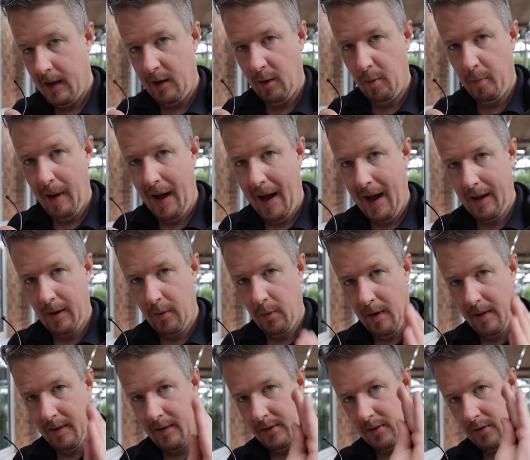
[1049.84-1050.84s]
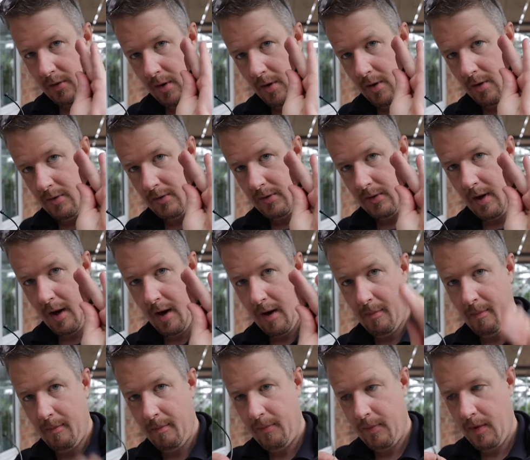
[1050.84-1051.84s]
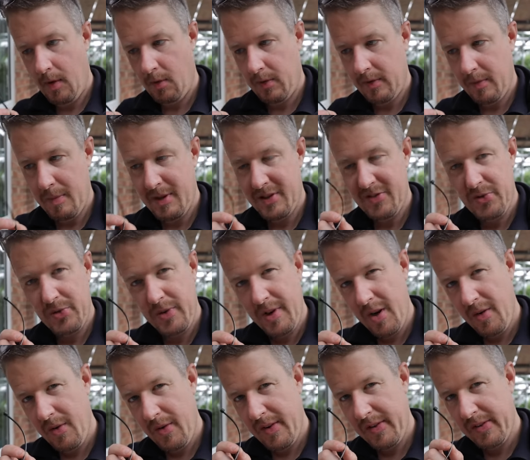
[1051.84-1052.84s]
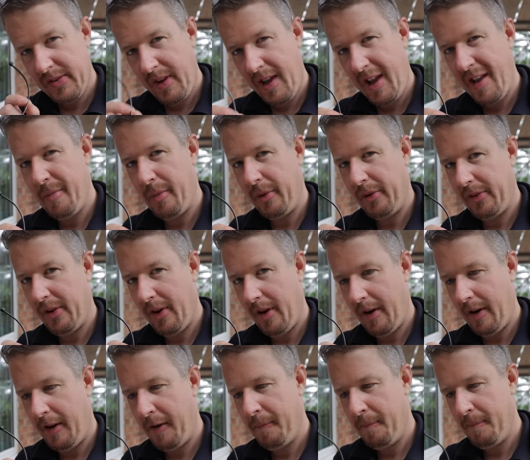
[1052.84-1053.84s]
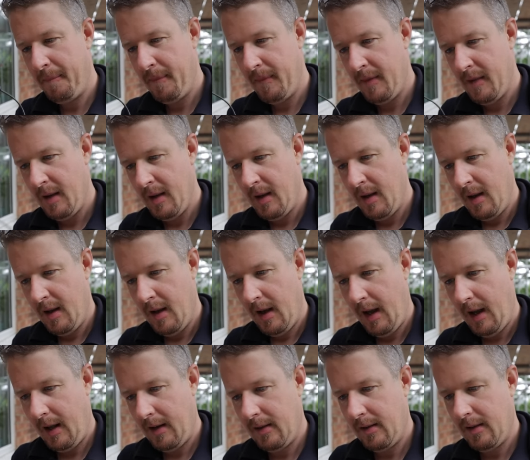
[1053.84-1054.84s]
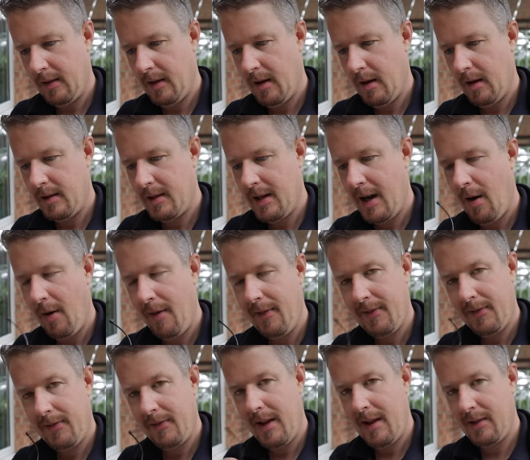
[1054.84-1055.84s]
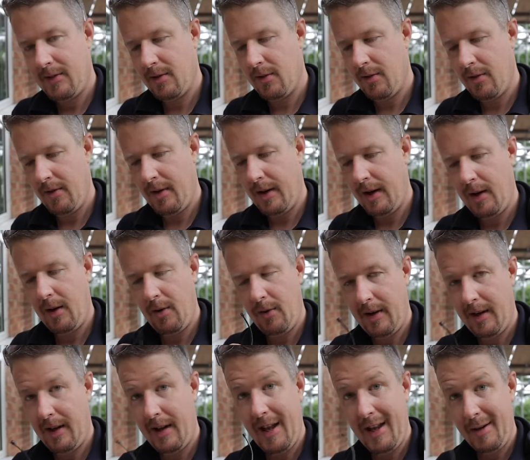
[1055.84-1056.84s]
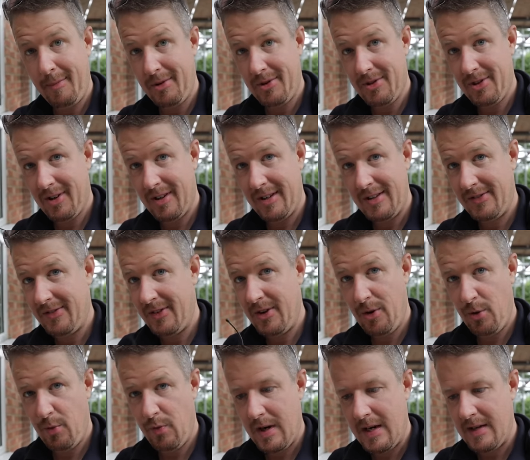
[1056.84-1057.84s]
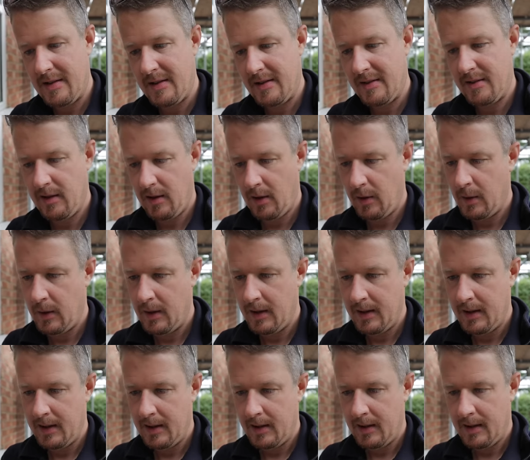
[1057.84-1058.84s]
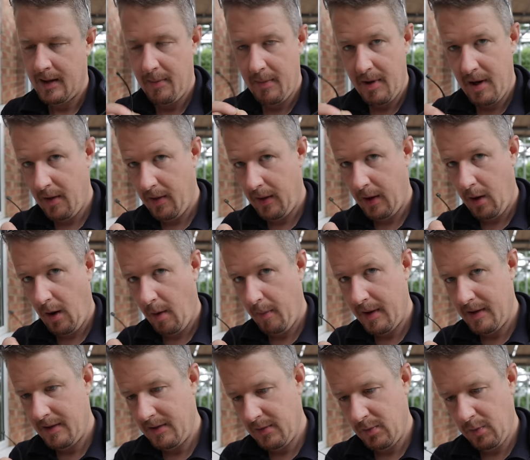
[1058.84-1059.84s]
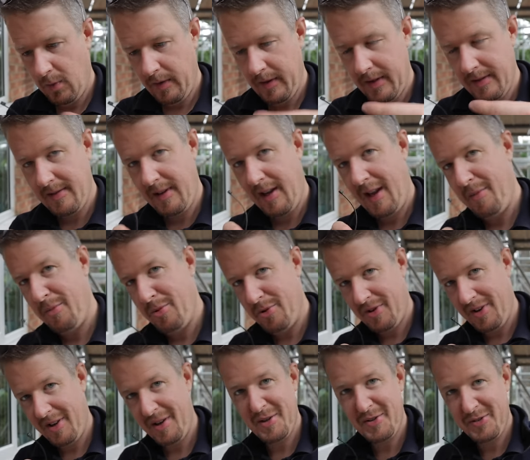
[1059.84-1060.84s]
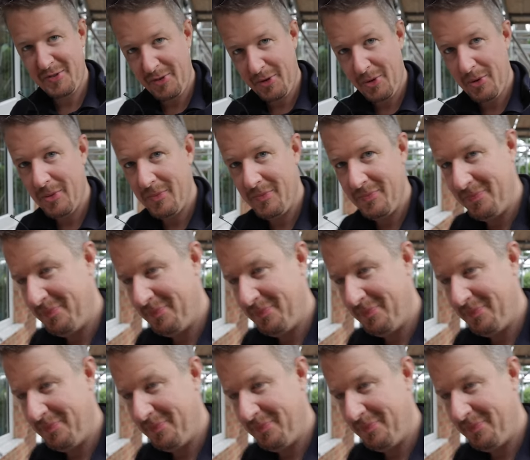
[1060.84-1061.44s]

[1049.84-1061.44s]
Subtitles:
the little bag where the screws come, there is a mysterious cable tie. And I doubt if Tesla are including cable ties for no reason, so let me know in the comments what this cable tie is for.